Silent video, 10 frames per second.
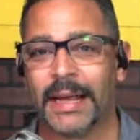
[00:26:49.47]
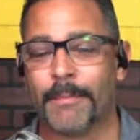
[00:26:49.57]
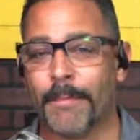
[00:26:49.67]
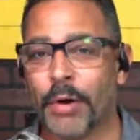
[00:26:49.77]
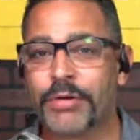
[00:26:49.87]

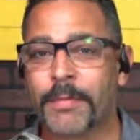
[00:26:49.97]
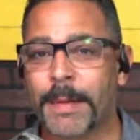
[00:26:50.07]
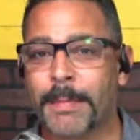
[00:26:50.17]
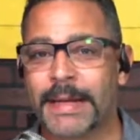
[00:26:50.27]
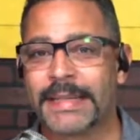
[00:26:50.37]
most
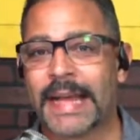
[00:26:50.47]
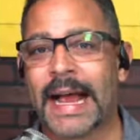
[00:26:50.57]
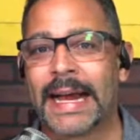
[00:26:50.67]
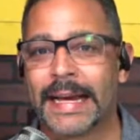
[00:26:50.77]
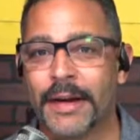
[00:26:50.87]
Republicans
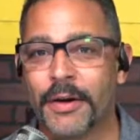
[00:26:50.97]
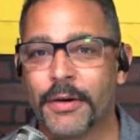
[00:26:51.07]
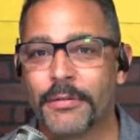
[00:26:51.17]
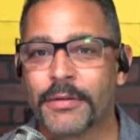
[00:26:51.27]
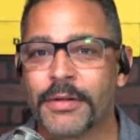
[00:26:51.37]
I
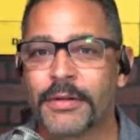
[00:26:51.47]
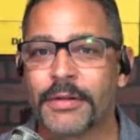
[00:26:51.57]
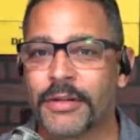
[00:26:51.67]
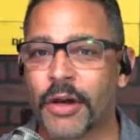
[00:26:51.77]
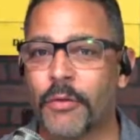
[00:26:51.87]
know
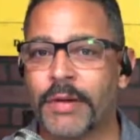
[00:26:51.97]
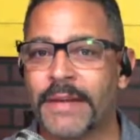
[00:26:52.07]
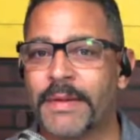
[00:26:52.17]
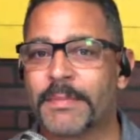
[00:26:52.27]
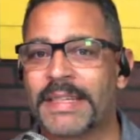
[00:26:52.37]
don't
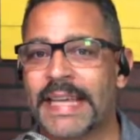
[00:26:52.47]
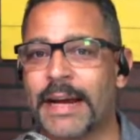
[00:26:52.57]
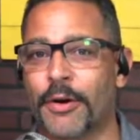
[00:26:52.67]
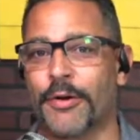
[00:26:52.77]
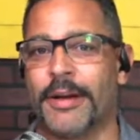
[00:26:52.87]
even say
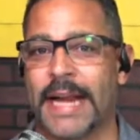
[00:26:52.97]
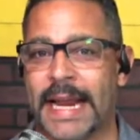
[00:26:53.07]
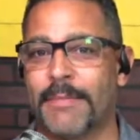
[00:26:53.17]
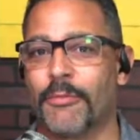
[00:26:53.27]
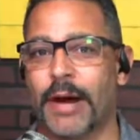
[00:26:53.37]
her
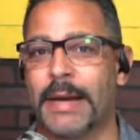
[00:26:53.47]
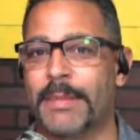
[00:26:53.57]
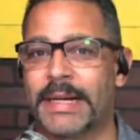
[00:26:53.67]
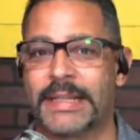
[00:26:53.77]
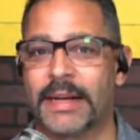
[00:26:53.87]
name right
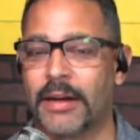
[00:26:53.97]
because